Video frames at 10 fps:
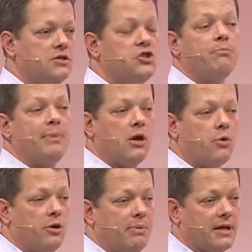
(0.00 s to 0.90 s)
to your
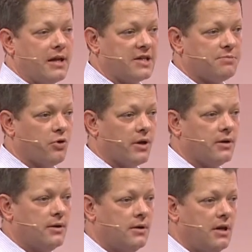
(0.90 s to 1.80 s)
BigQuery billing export
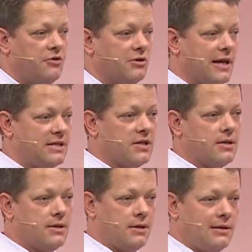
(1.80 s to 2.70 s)
if you'd like
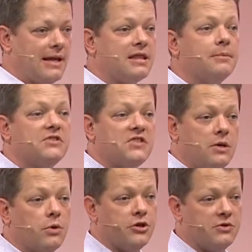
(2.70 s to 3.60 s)
to let them
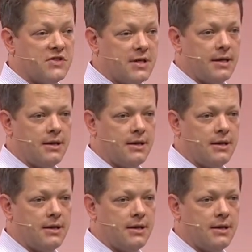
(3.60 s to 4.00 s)
see what you see.